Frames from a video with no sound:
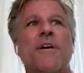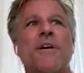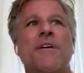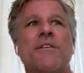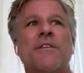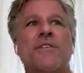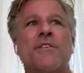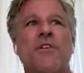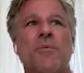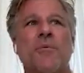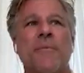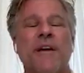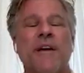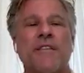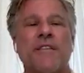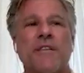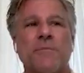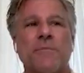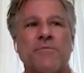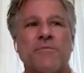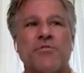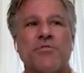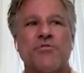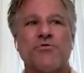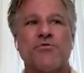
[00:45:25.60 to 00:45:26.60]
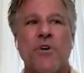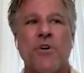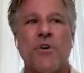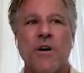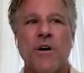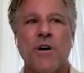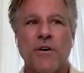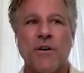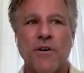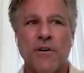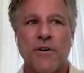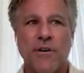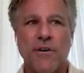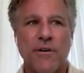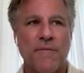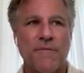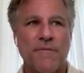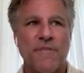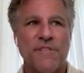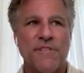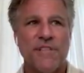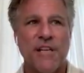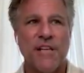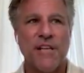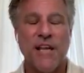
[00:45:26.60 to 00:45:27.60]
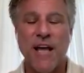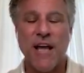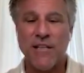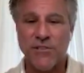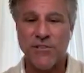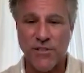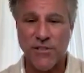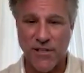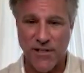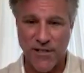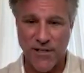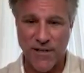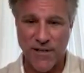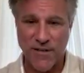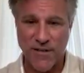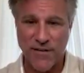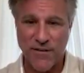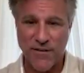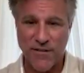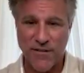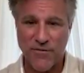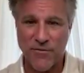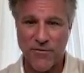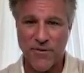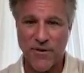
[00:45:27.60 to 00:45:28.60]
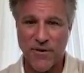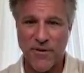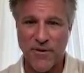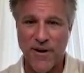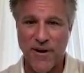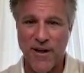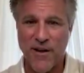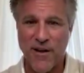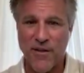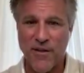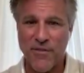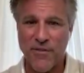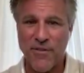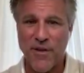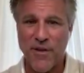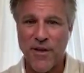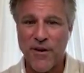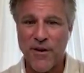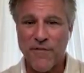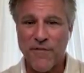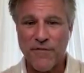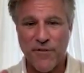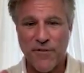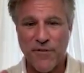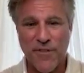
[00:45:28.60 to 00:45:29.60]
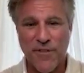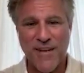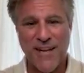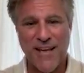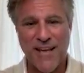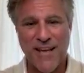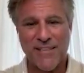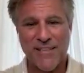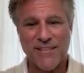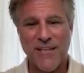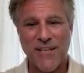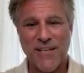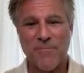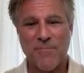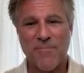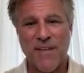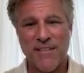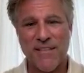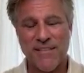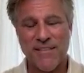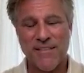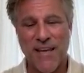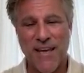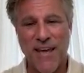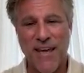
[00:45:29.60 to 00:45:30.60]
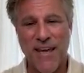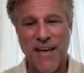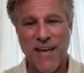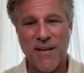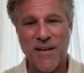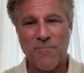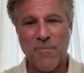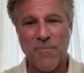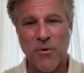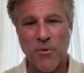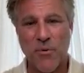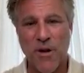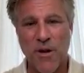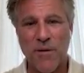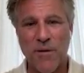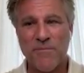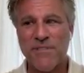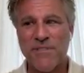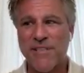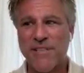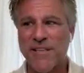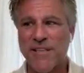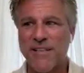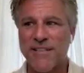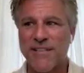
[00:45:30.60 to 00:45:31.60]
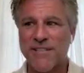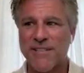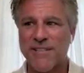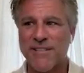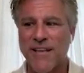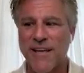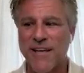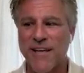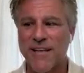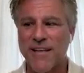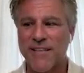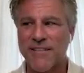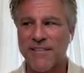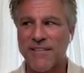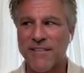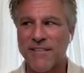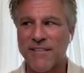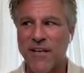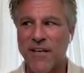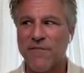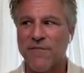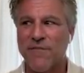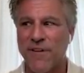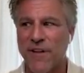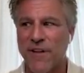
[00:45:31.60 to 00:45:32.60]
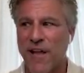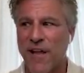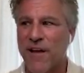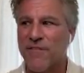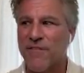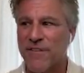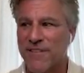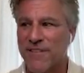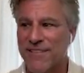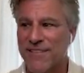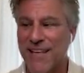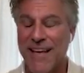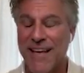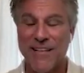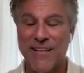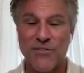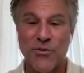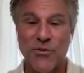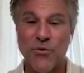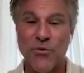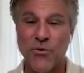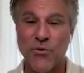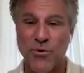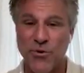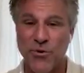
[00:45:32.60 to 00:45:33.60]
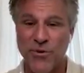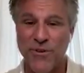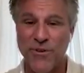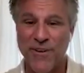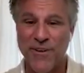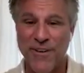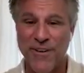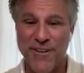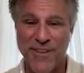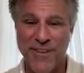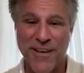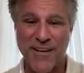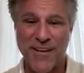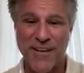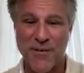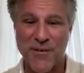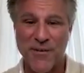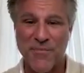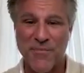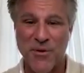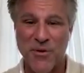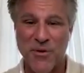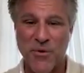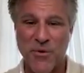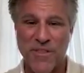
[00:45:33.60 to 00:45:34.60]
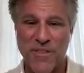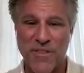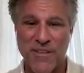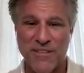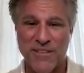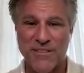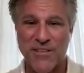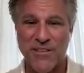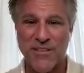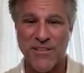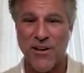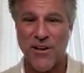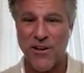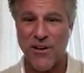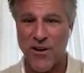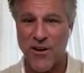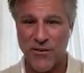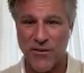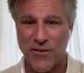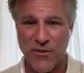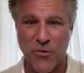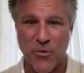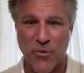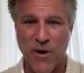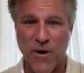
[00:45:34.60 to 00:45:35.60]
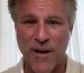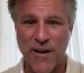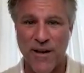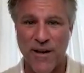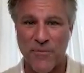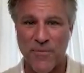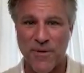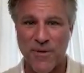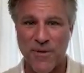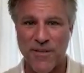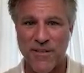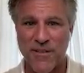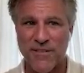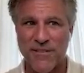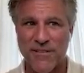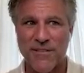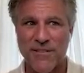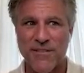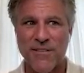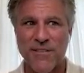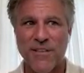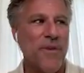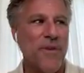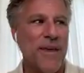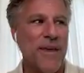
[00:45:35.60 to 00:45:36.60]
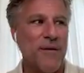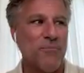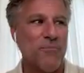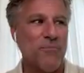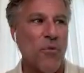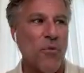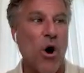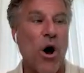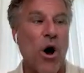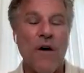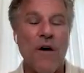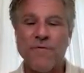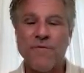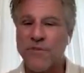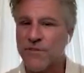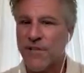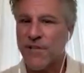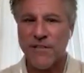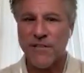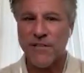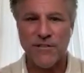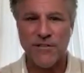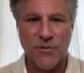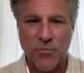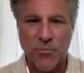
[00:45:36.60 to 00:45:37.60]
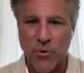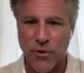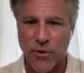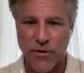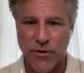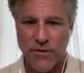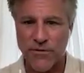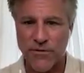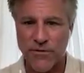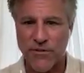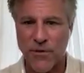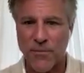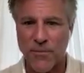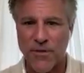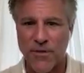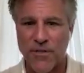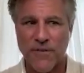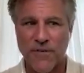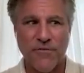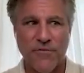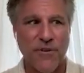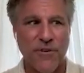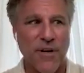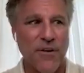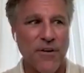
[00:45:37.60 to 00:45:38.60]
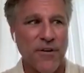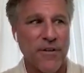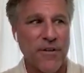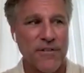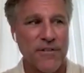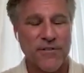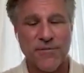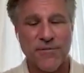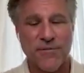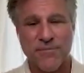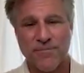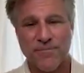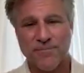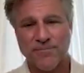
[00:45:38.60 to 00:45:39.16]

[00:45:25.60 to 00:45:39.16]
make them stronger physiologically through their health for the next step that's ahead. But what I'm seeing is like self-love is that tool that can be with us along the way, because it offers that support in so many different areas.